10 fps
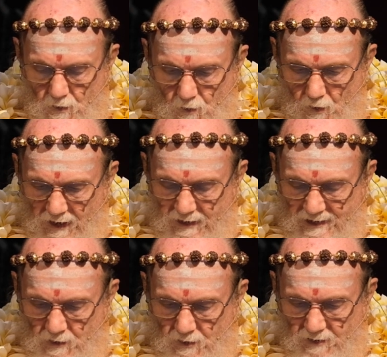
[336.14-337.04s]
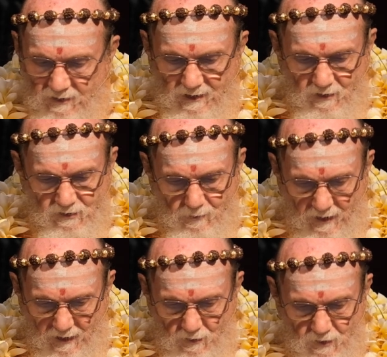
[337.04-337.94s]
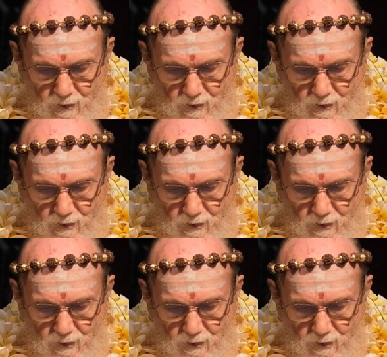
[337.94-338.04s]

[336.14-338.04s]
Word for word: Right now, nothing else matters.